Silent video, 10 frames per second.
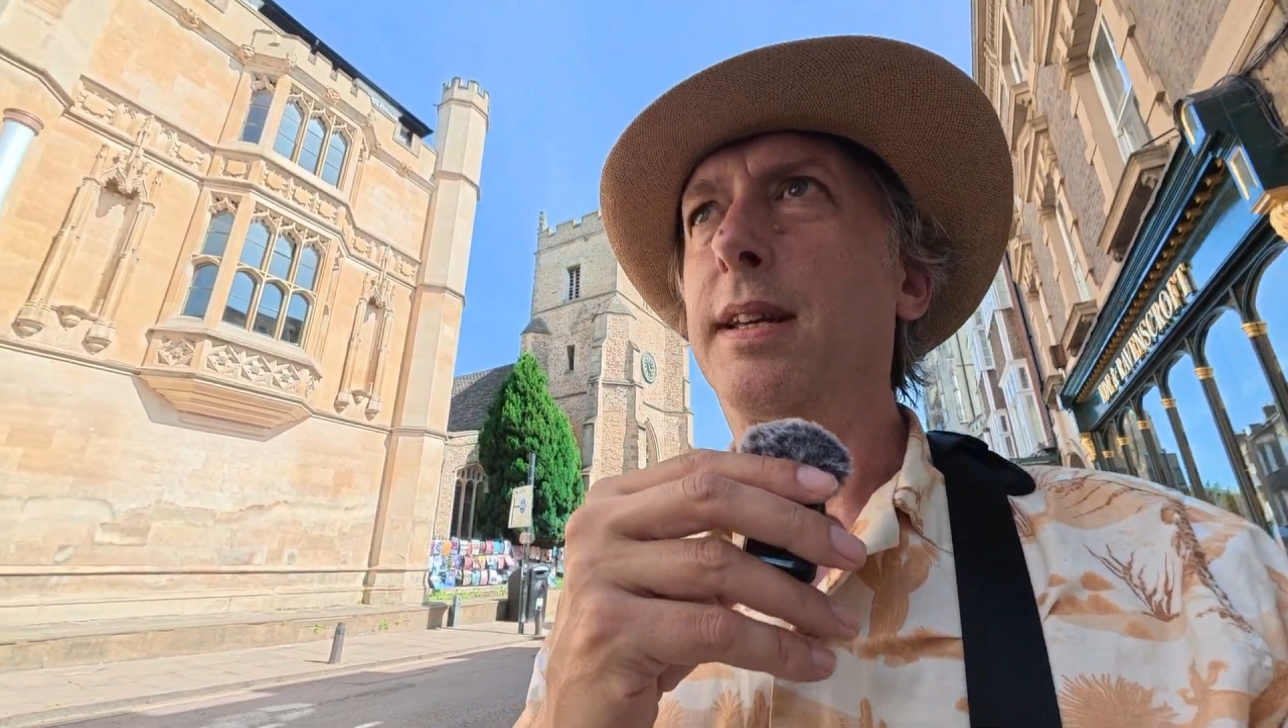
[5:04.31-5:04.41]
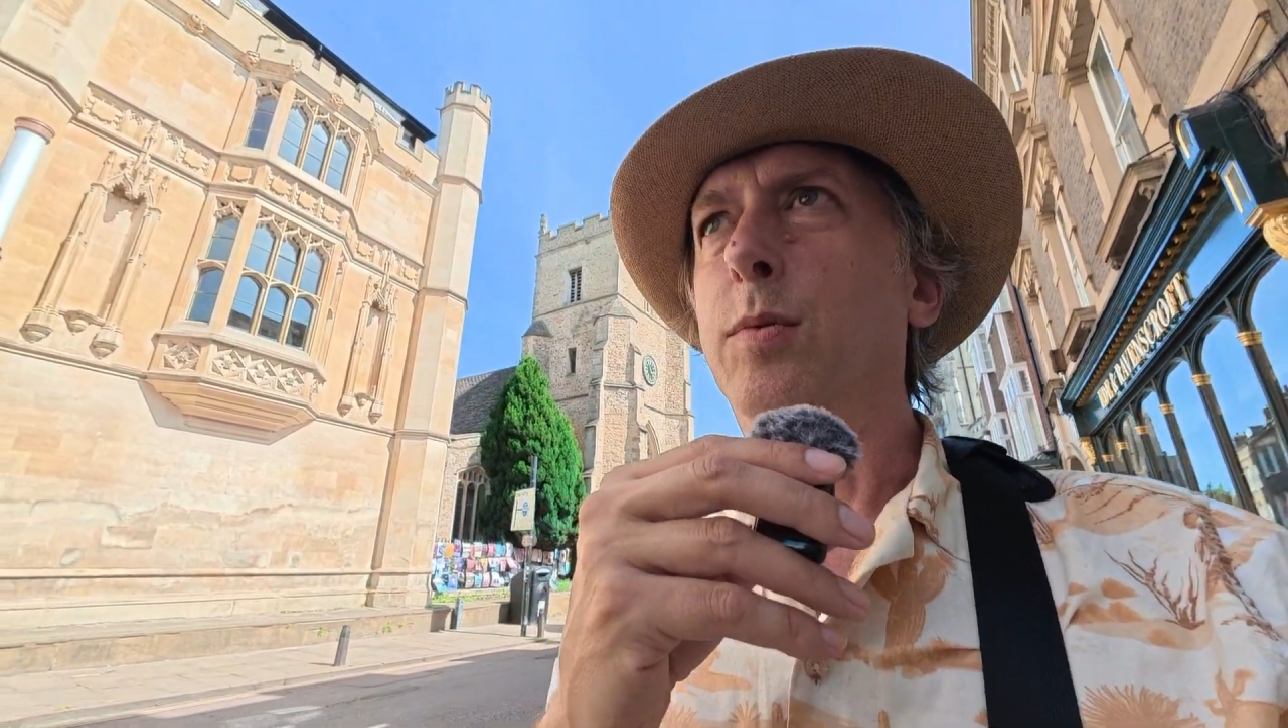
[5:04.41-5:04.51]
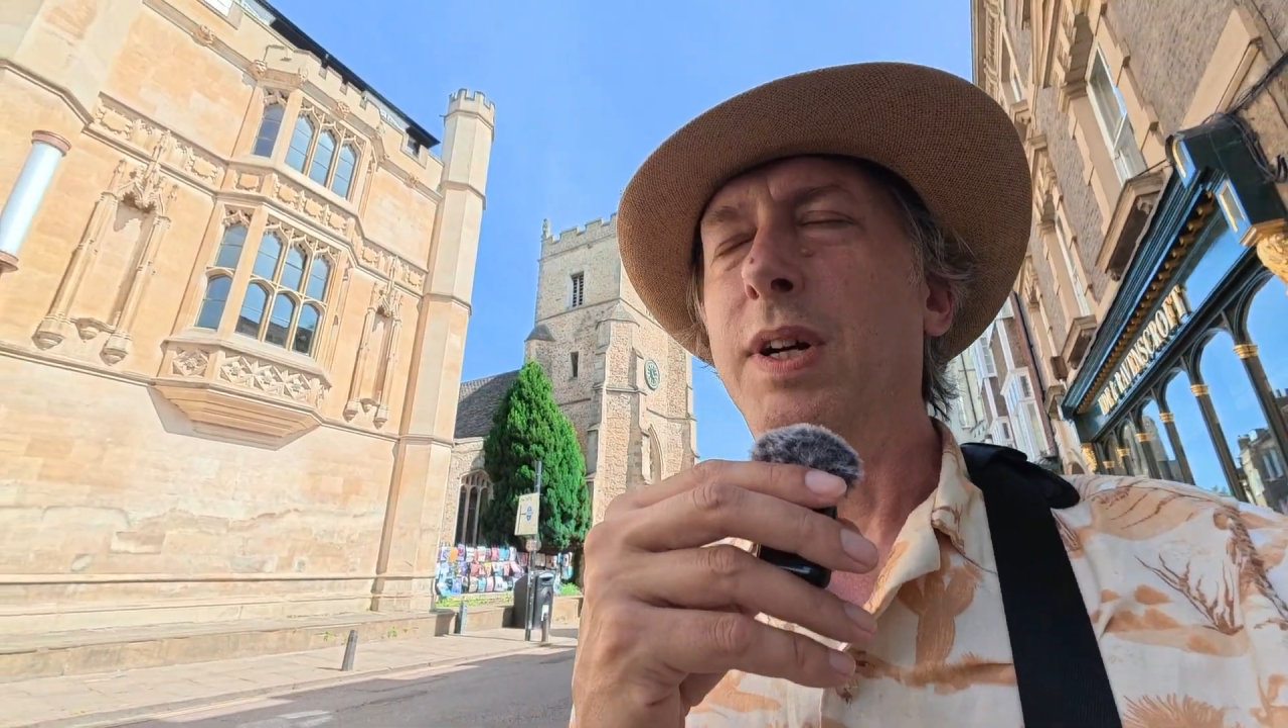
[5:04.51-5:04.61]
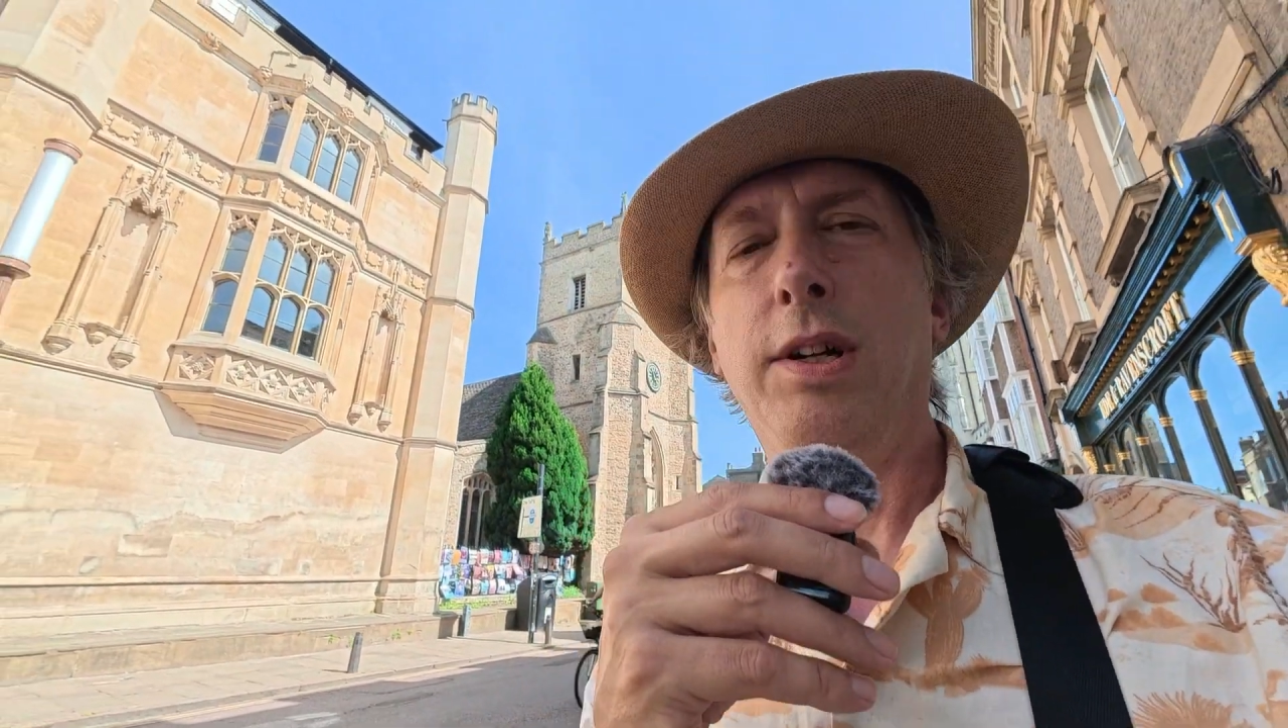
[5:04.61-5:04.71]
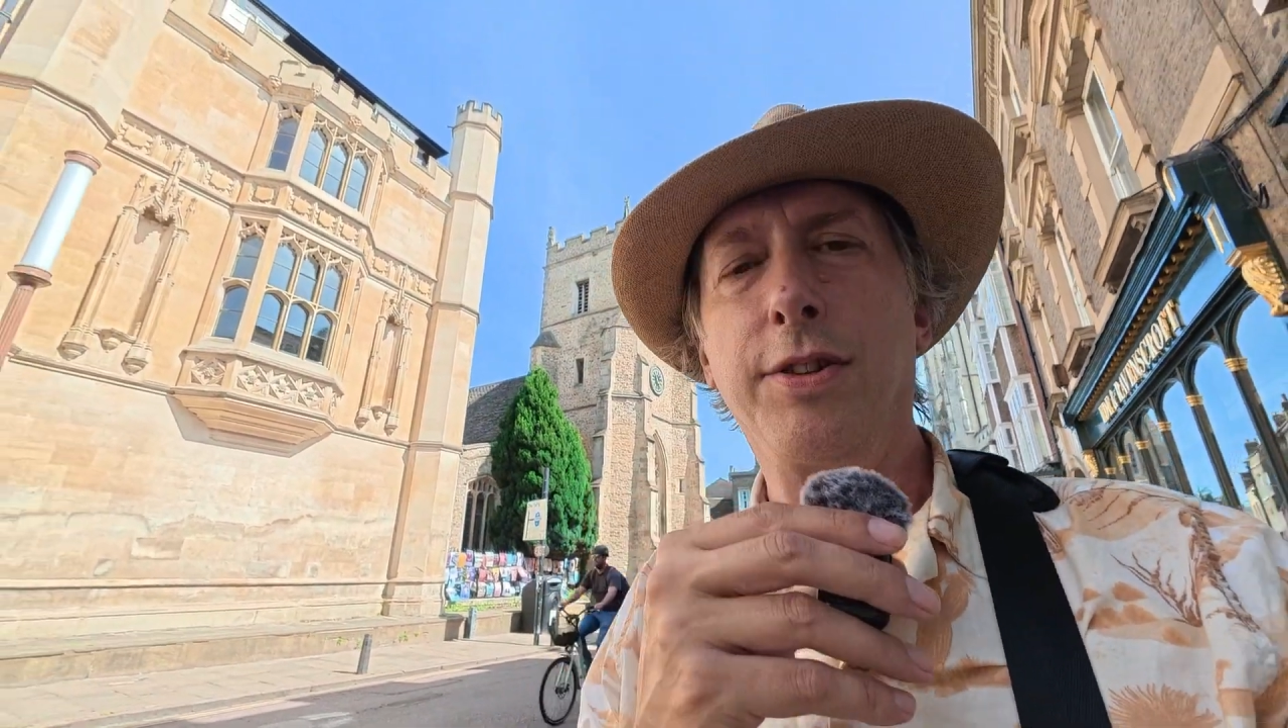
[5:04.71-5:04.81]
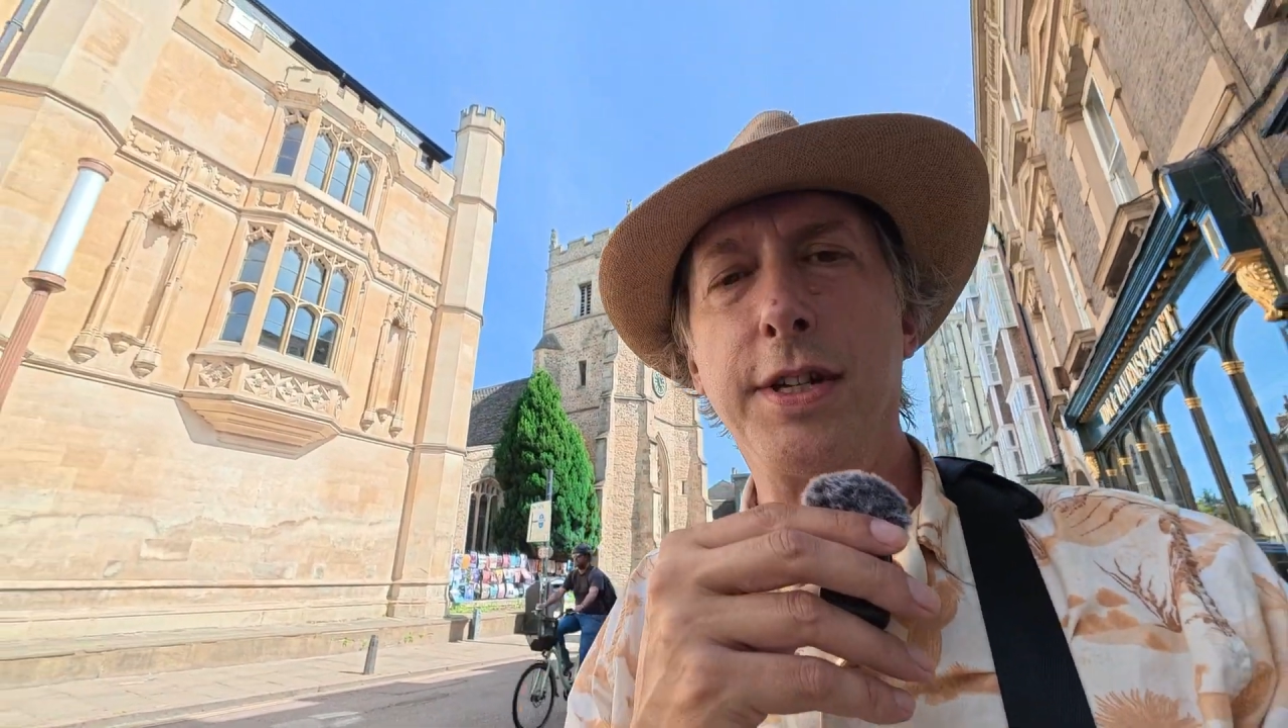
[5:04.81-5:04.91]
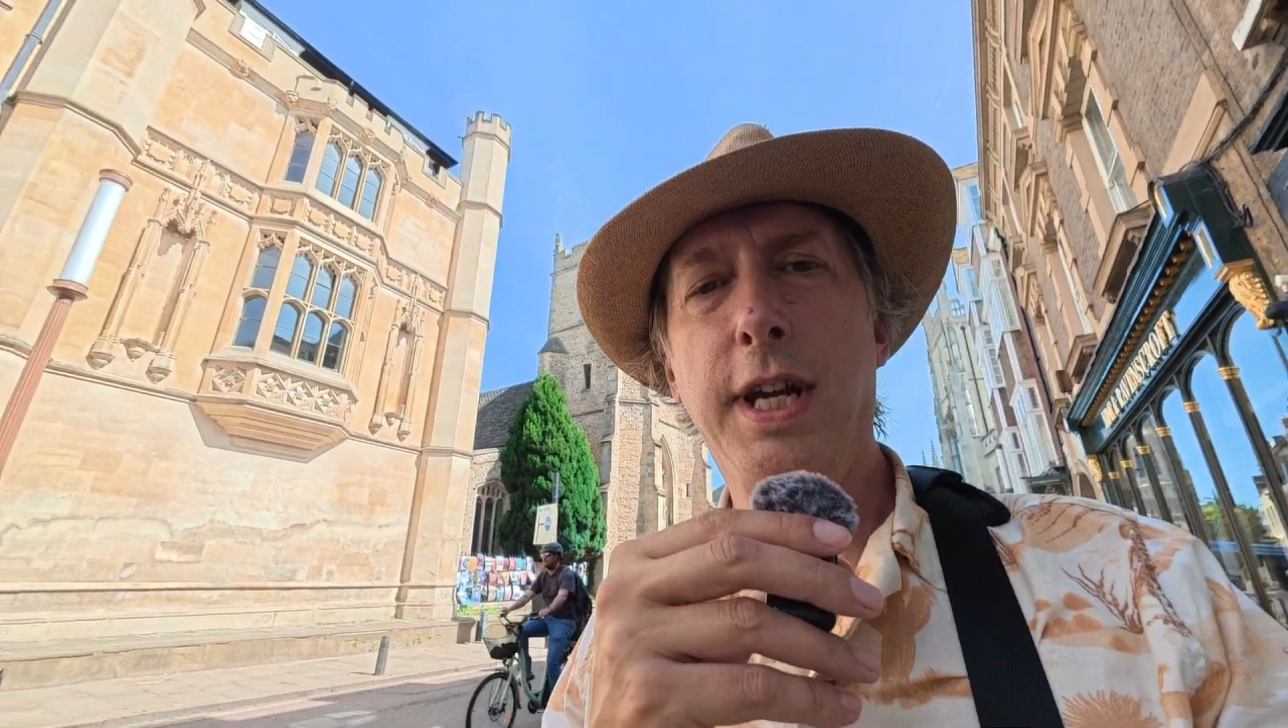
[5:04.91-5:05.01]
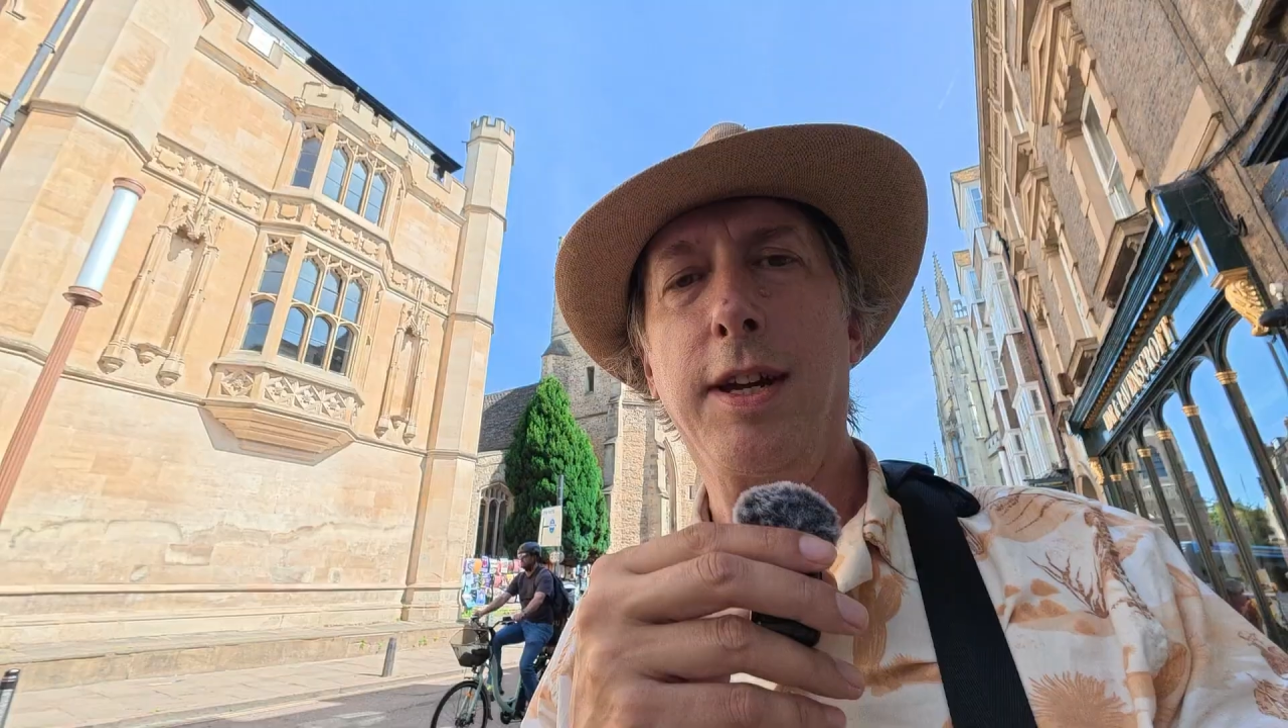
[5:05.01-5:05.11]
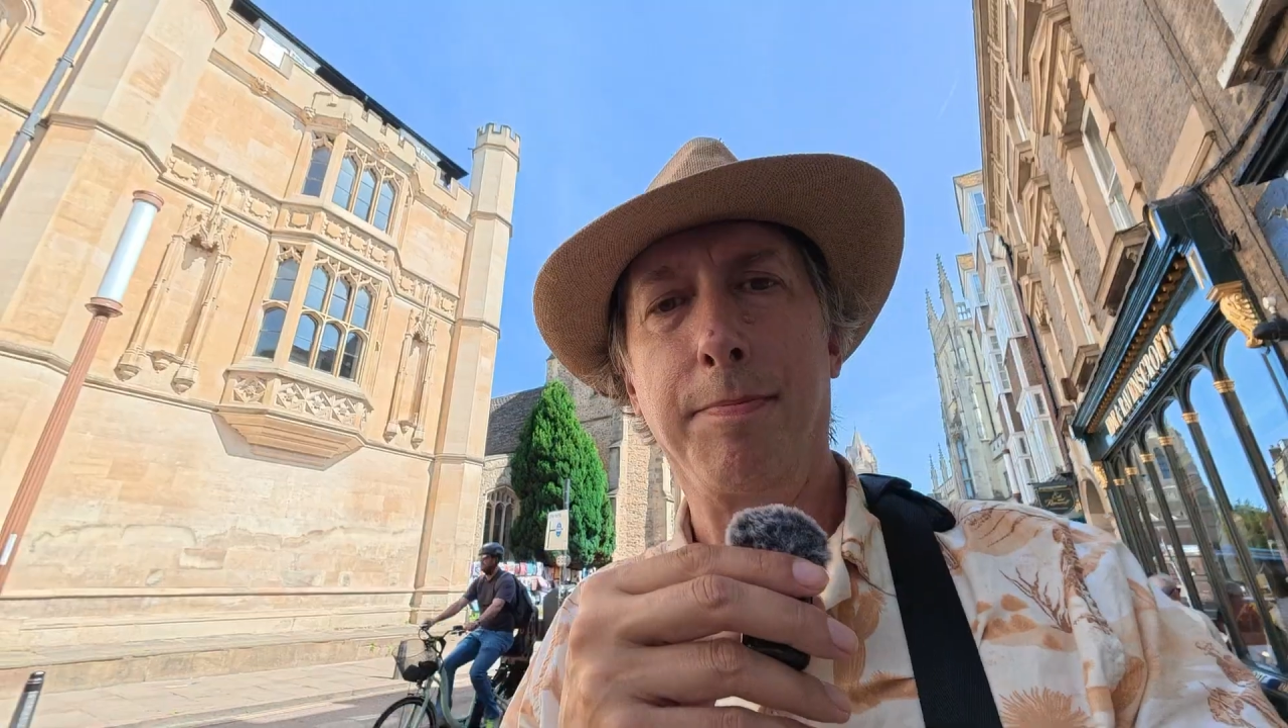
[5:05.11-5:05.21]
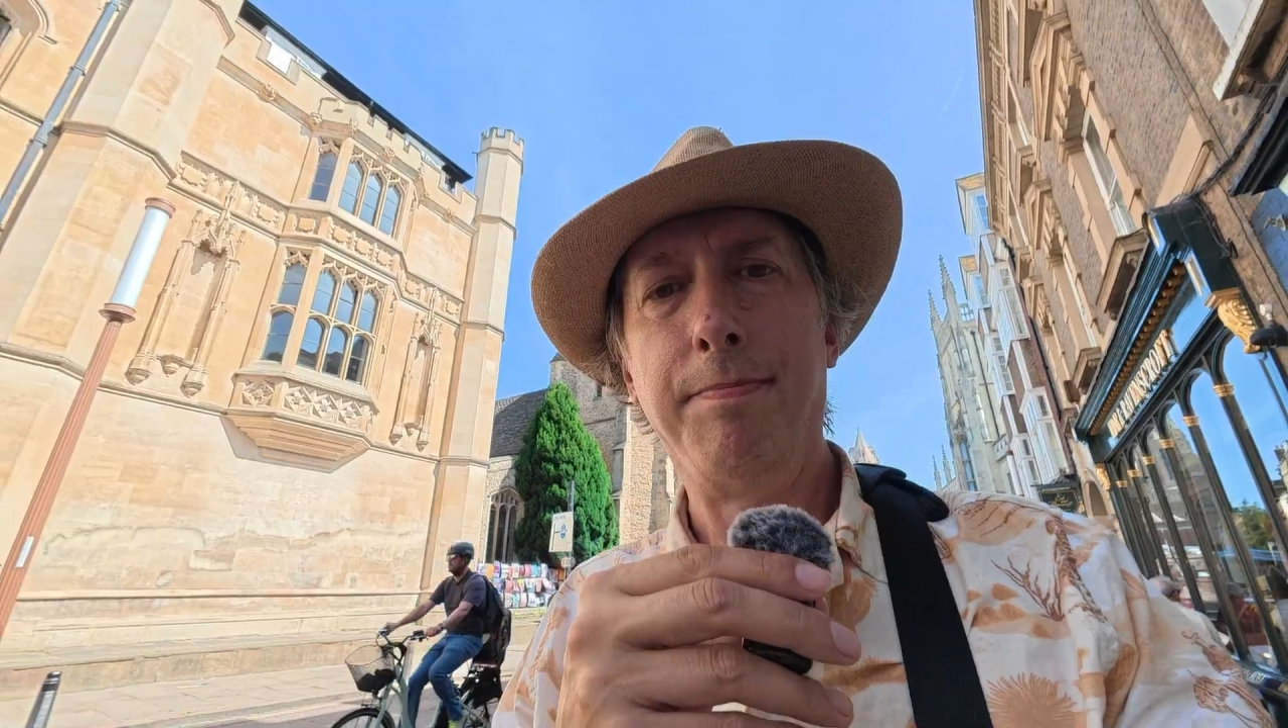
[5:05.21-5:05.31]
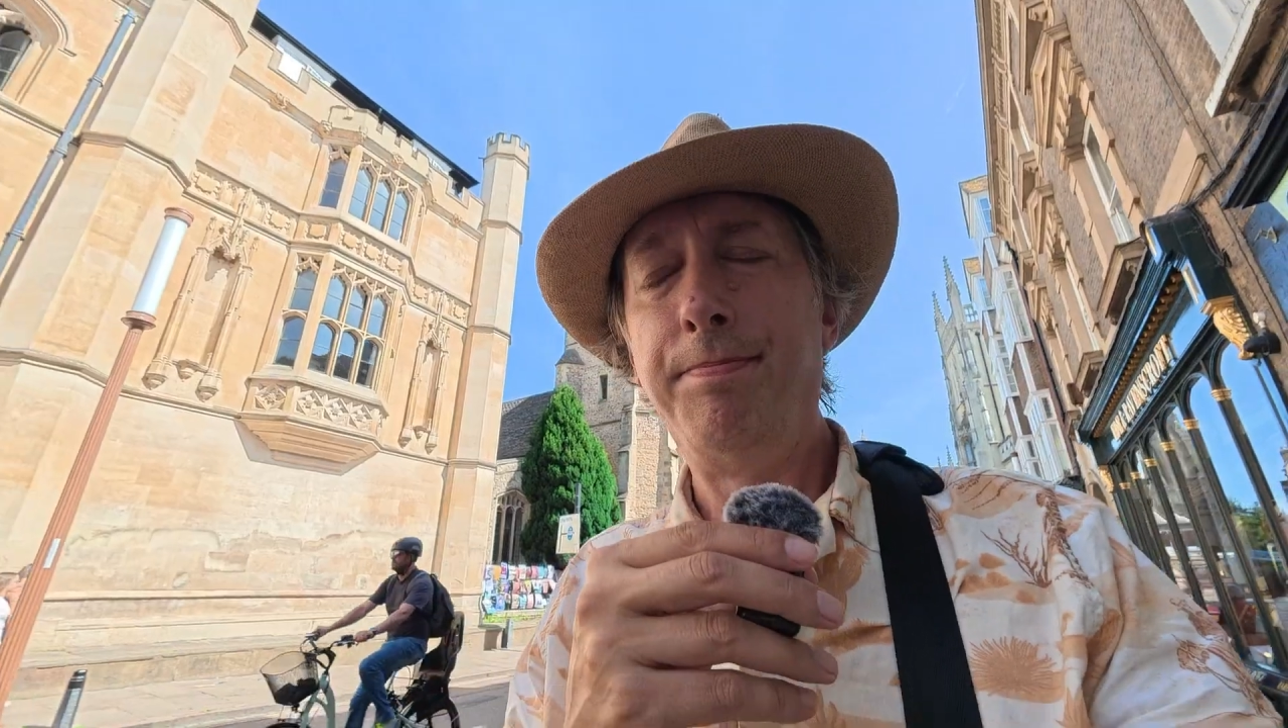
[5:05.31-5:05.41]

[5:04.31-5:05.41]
the world anew.